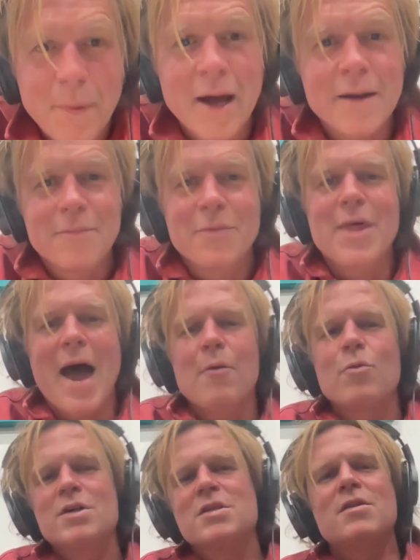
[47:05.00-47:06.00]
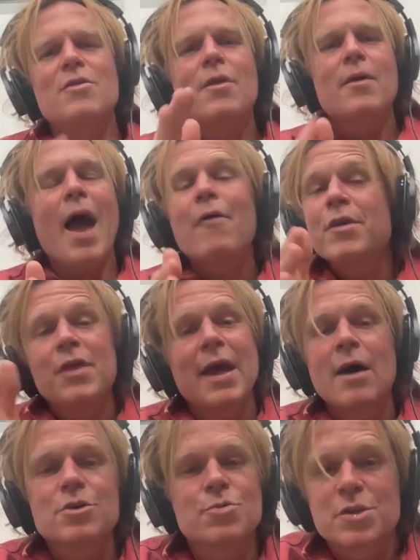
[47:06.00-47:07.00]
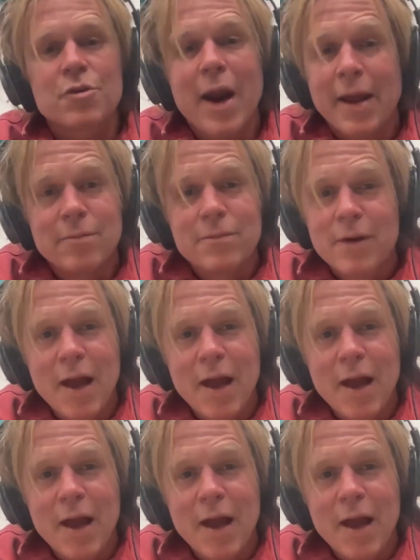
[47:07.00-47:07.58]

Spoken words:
But that was everything else was great.